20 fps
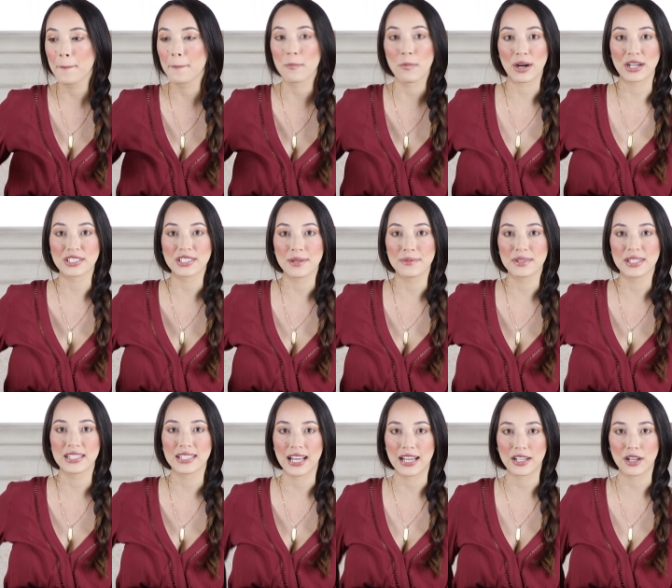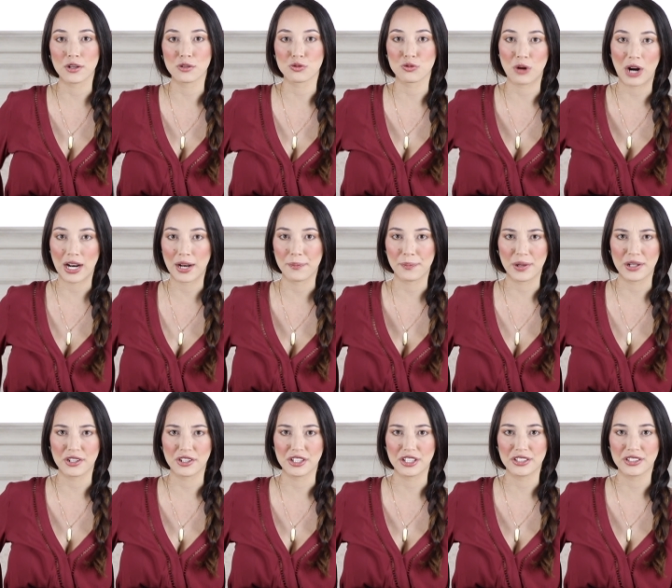wear something that goes right up
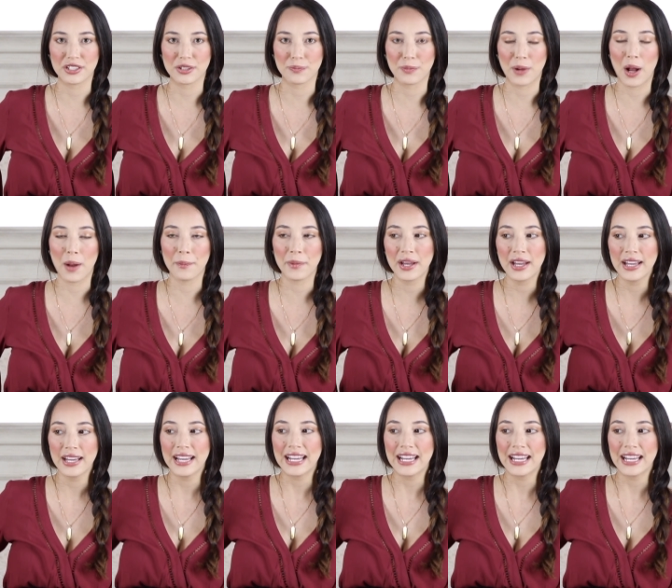underneath your bump,